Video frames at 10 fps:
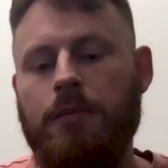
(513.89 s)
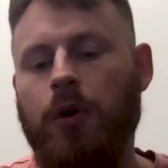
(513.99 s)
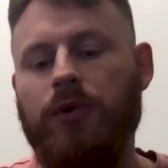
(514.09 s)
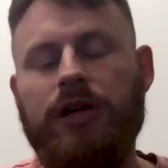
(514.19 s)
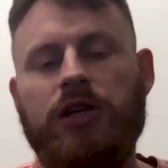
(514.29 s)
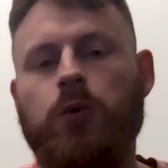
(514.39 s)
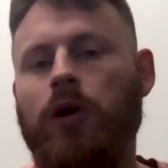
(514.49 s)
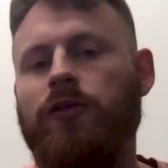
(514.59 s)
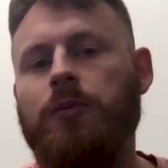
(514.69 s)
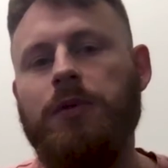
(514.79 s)
But with each
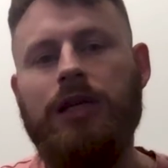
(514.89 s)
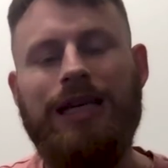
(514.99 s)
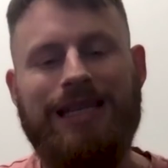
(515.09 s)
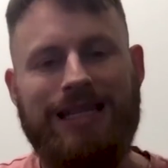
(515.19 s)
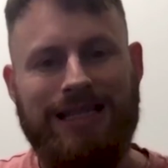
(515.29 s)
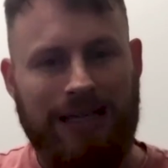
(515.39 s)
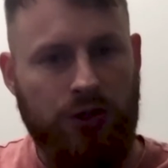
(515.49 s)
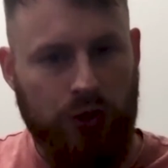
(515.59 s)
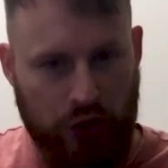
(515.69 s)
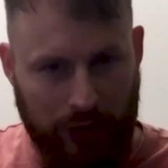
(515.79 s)
one of them, you need to
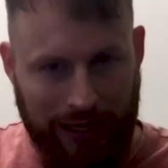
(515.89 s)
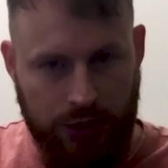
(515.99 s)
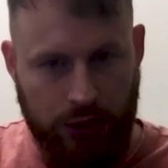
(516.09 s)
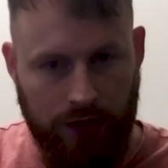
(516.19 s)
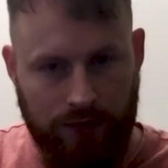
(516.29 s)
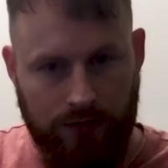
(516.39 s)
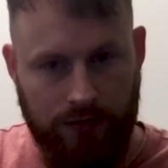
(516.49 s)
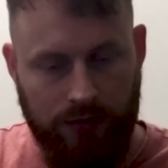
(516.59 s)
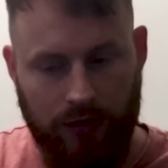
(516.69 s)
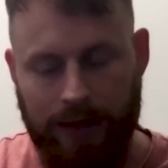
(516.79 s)
set your strategy,
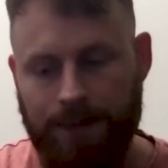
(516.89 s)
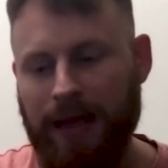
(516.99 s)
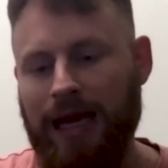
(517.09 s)
right?